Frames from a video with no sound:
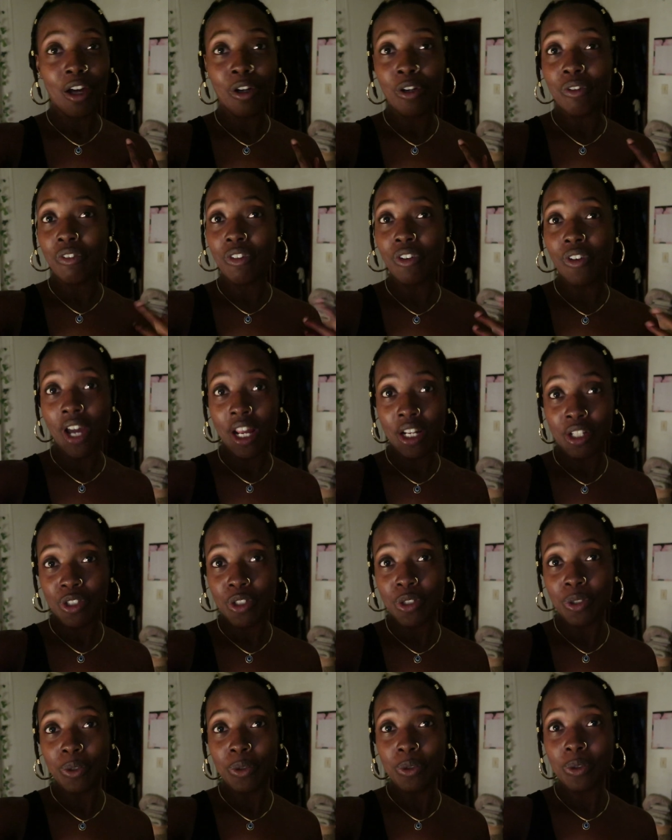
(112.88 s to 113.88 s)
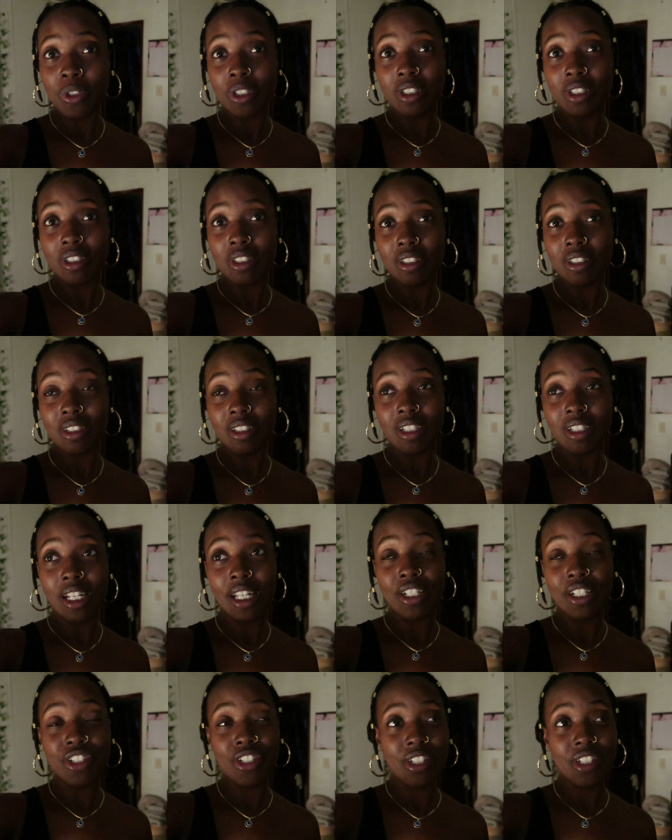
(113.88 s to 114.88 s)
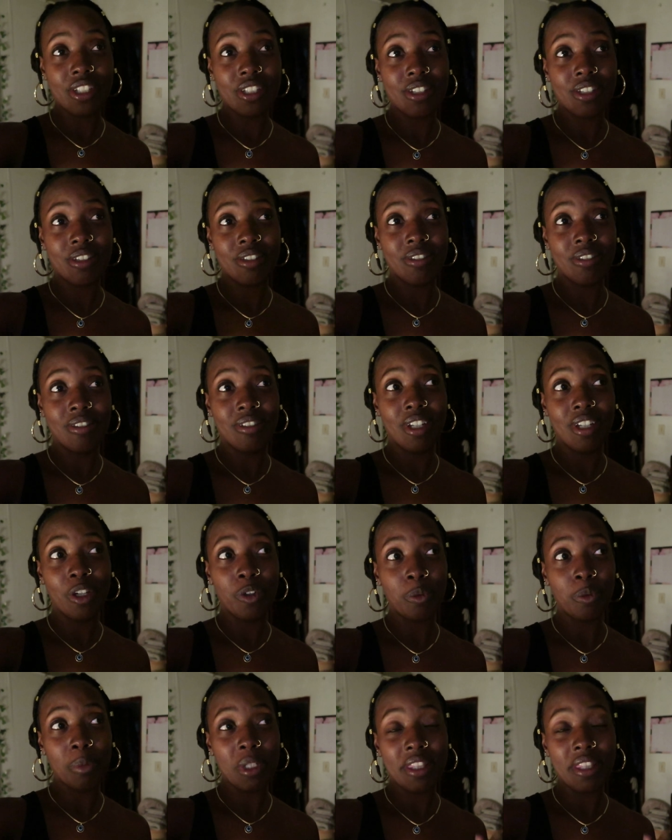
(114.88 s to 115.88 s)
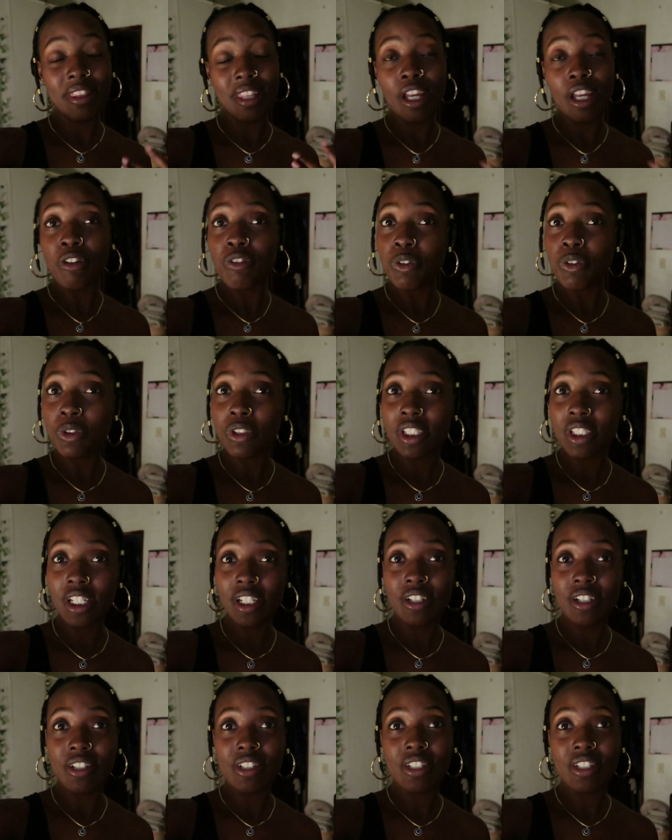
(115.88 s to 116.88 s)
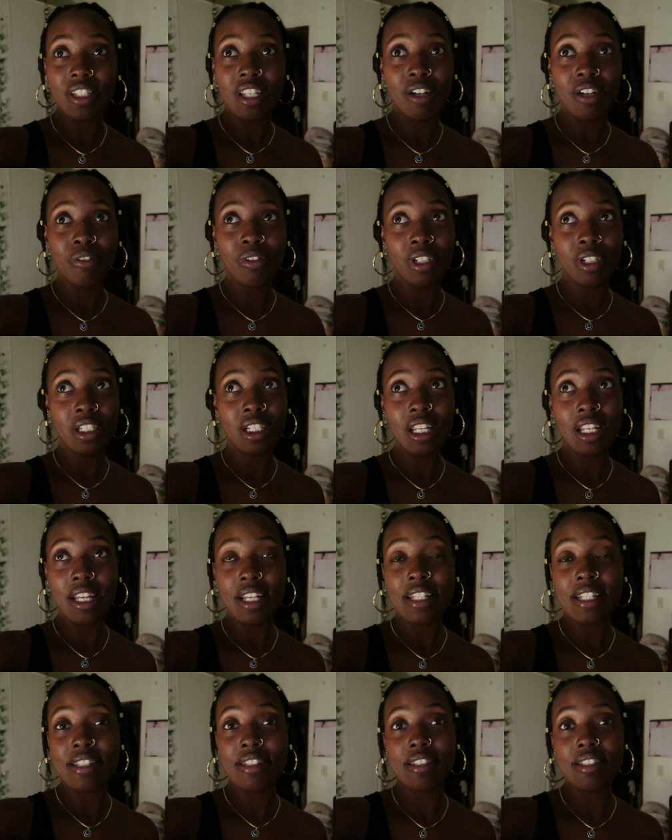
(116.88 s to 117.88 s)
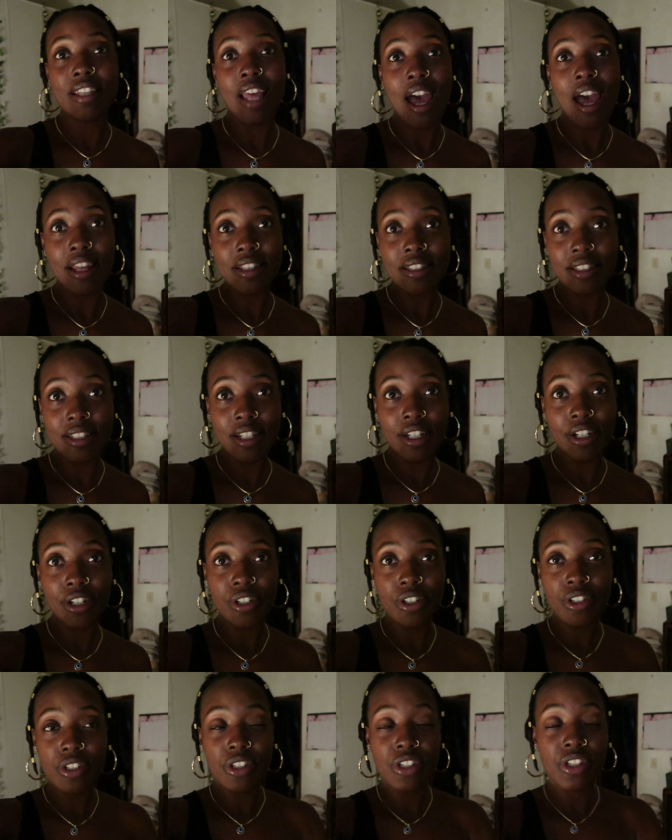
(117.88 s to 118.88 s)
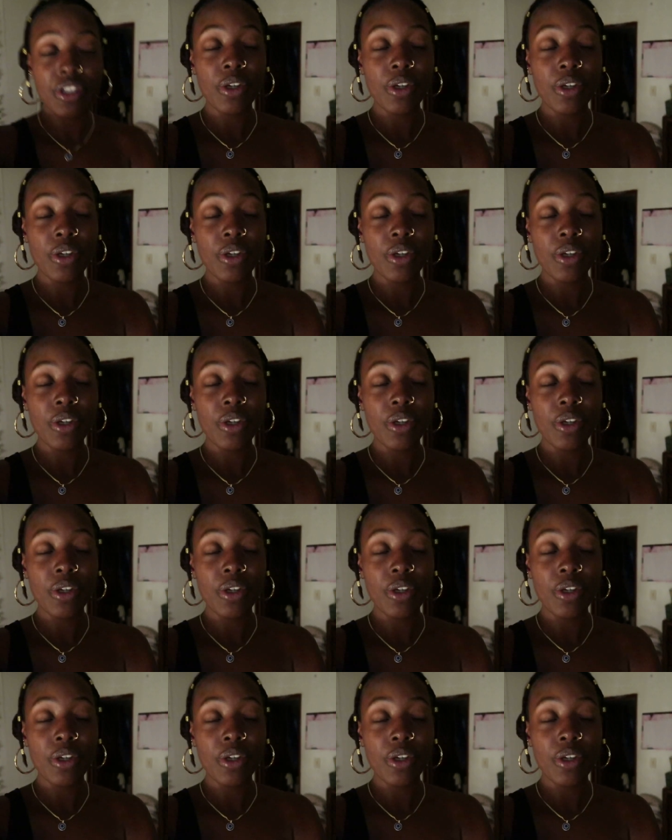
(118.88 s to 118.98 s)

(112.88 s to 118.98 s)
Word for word: out of gratitude like just it would be thankful tears not really like sad tears